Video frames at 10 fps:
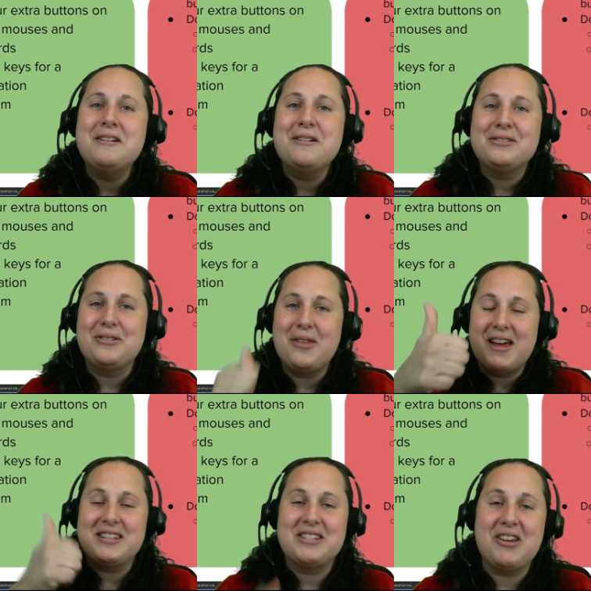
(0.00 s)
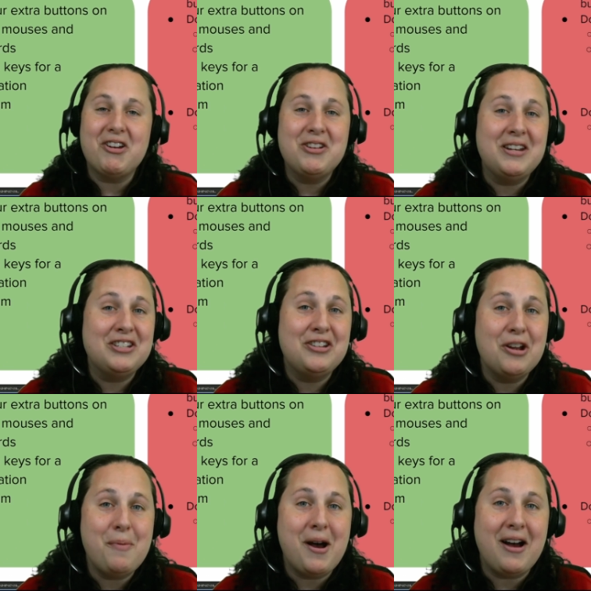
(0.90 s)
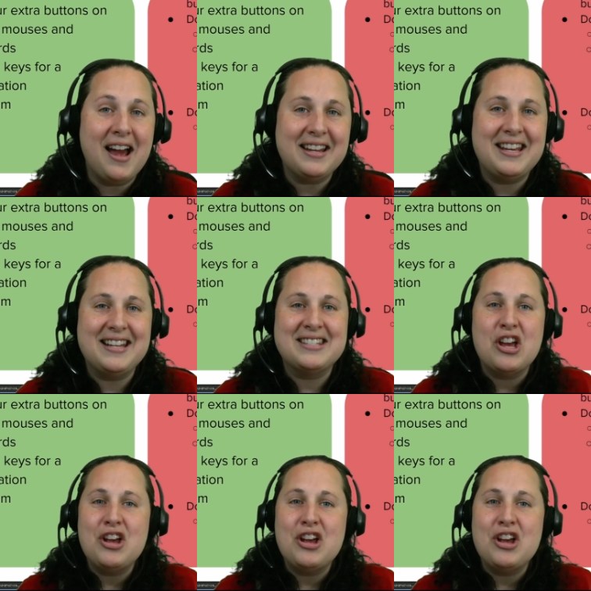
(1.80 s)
So that's all you need to know about hotkeys.